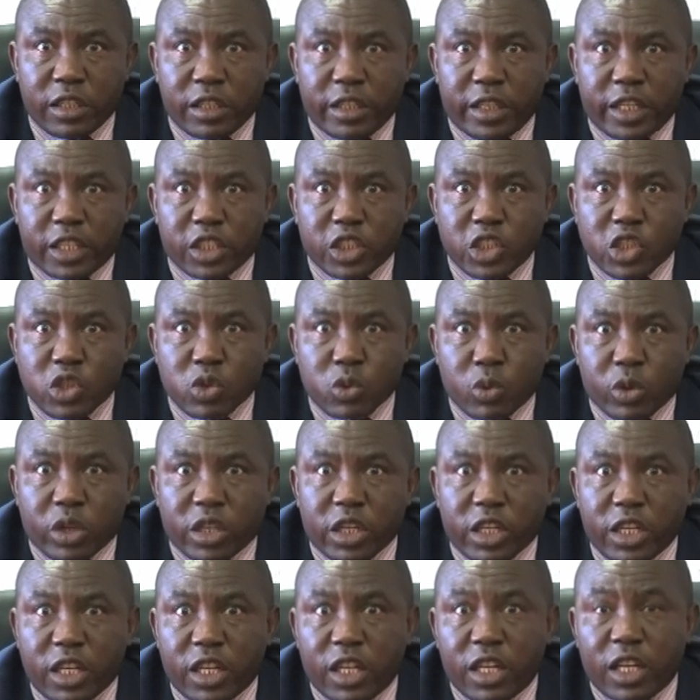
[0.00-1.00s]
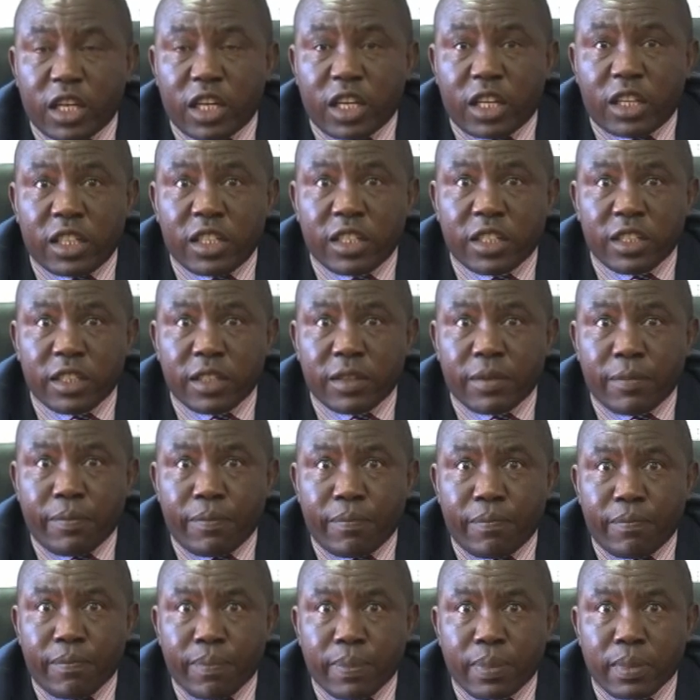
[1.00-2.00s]
that is to clear
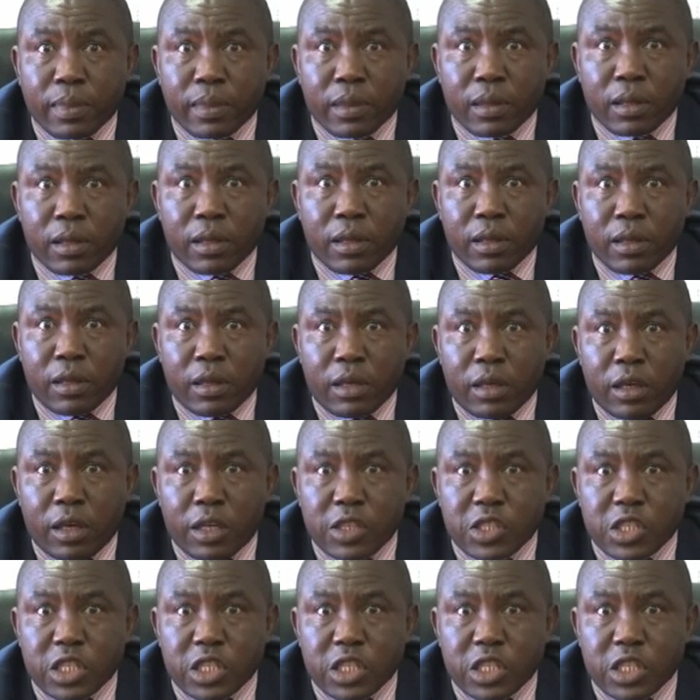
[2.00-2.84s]
a